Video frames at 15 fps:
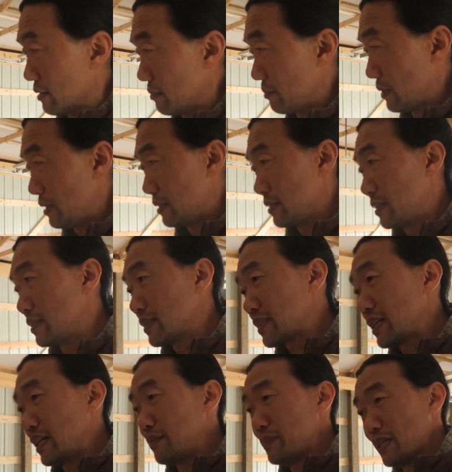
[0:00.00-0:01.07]
and this is
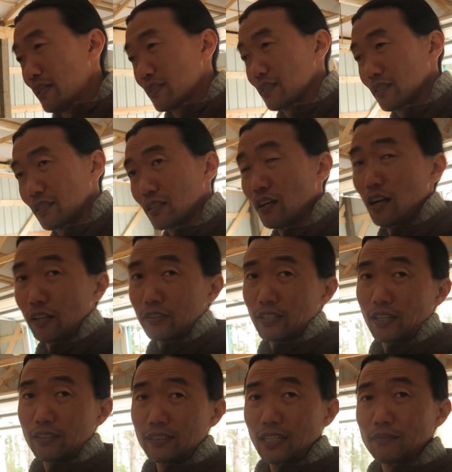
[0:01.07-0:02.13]
kind of the
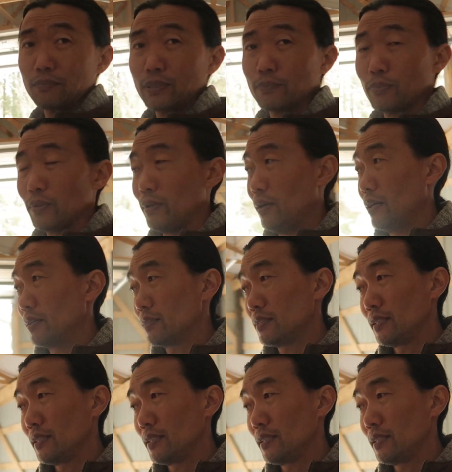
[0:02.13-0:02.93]
content that people aren't